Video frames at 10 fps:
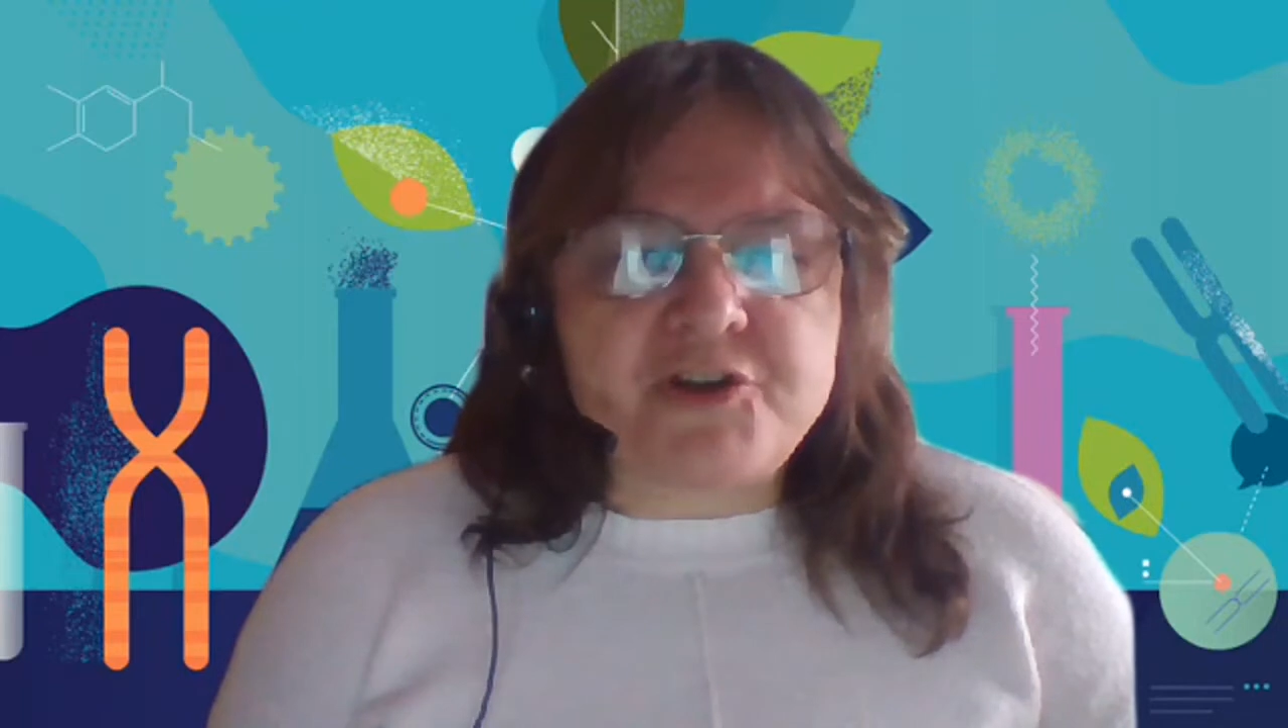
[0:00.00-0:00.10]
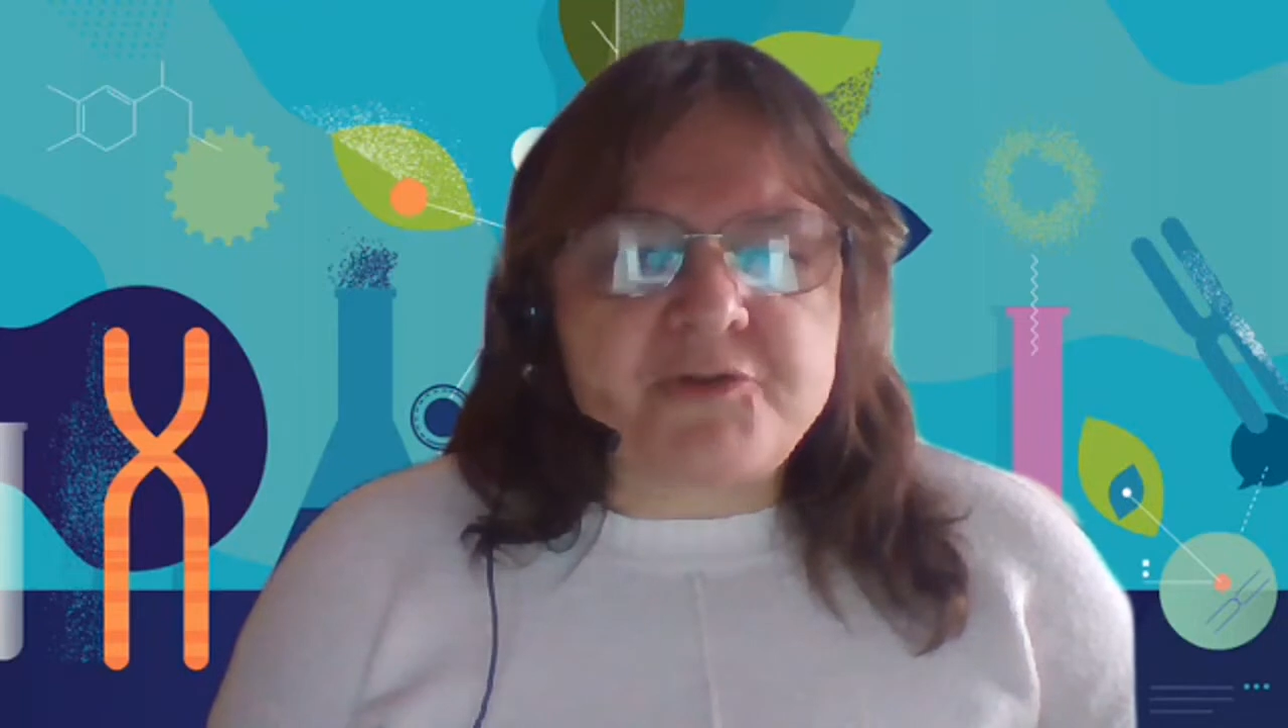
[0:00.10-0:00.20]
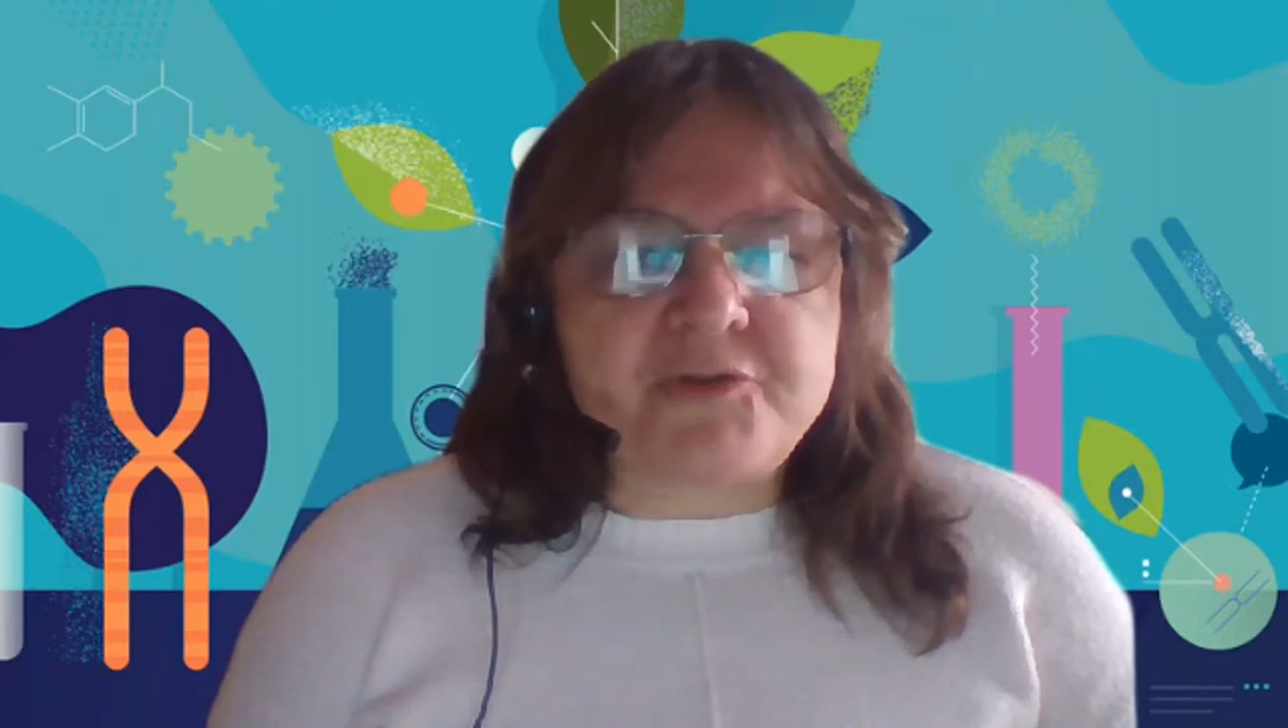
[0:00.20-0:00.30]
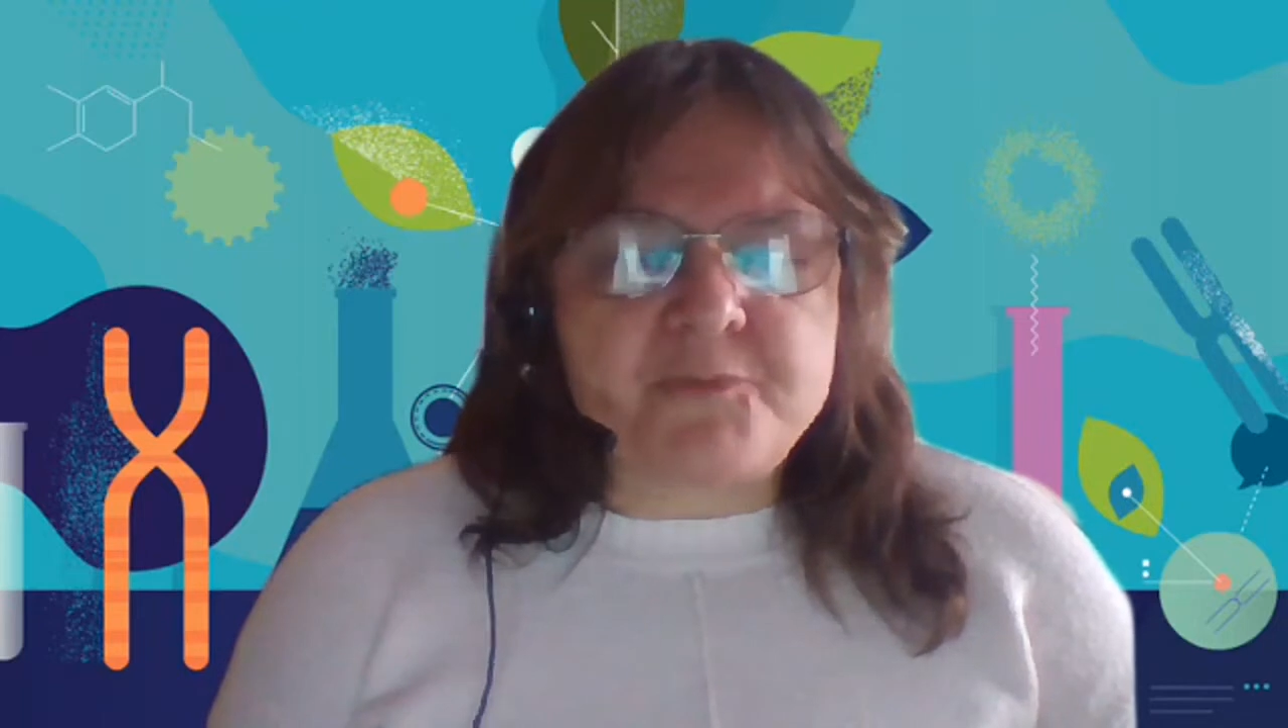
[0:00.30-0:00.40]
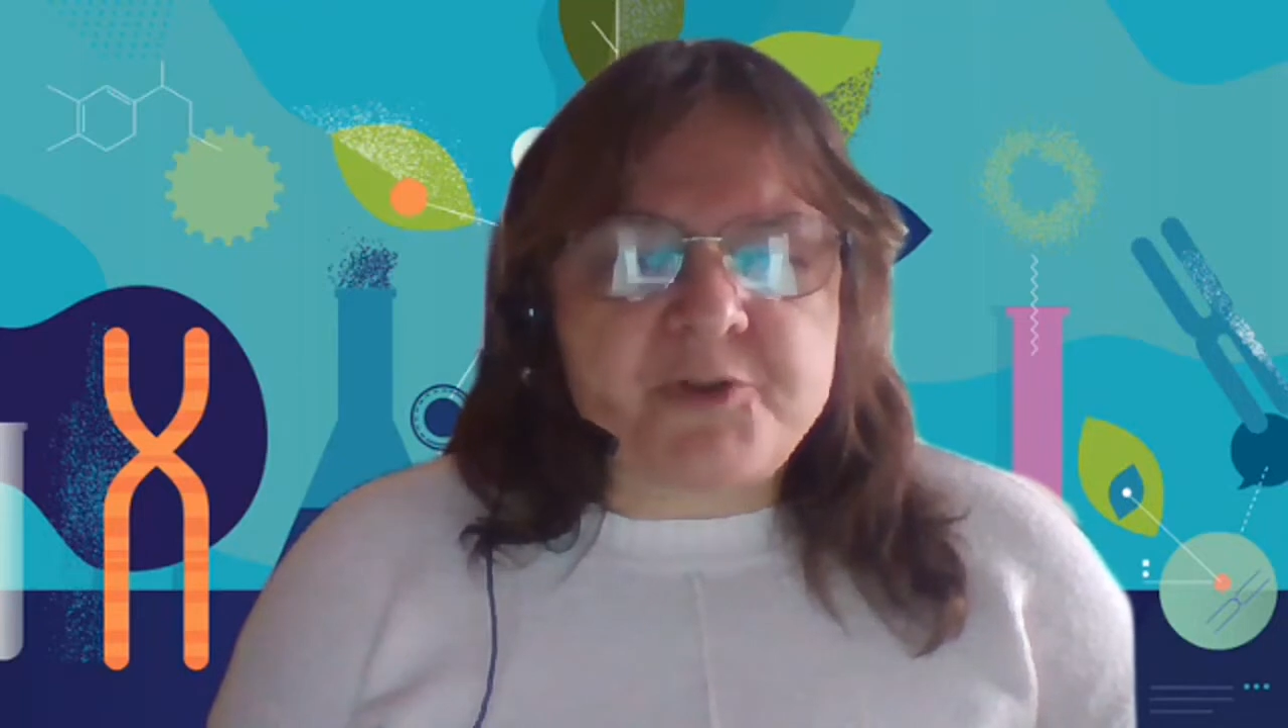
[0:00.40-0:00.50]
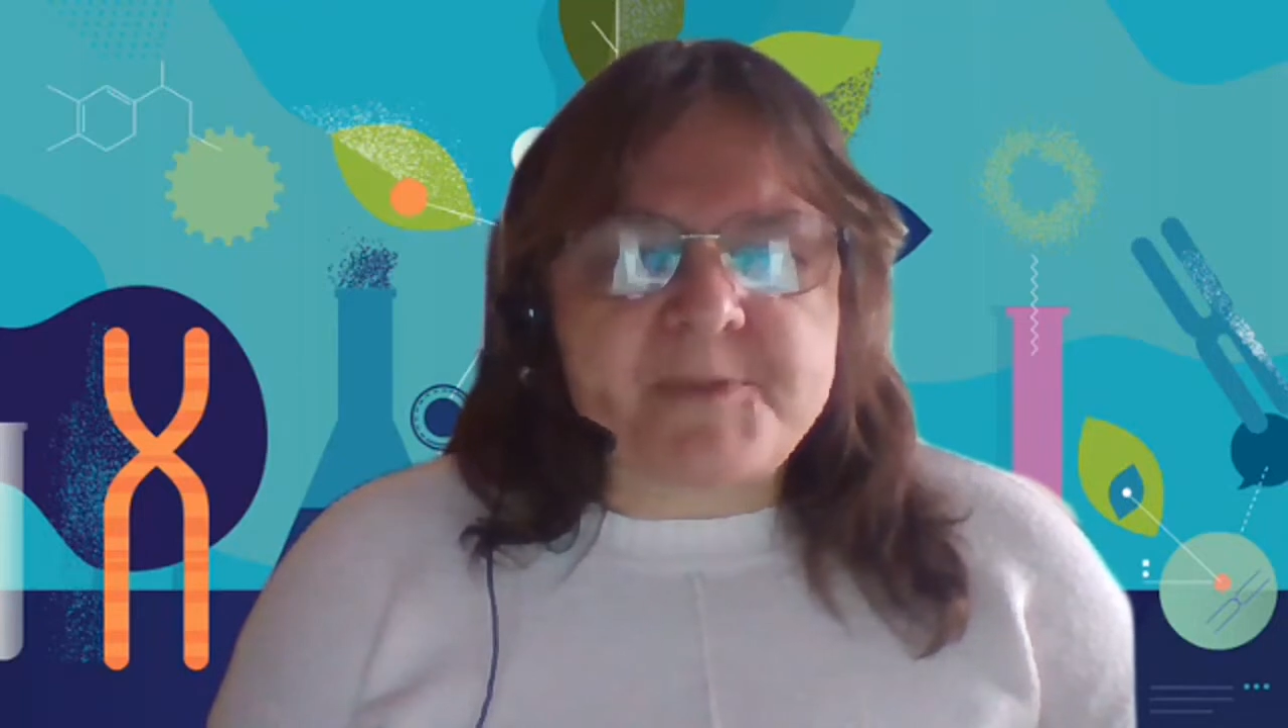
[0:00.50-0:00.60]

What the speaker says: a student,